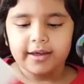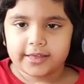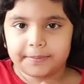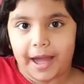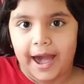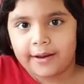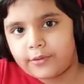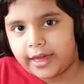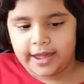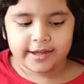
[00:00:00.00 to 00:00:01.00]
Some
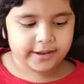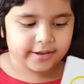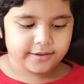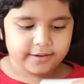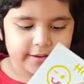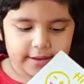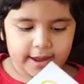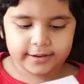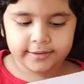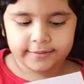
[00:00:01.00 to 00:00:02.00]
arrows here,
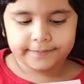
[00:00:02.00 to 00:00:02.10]
and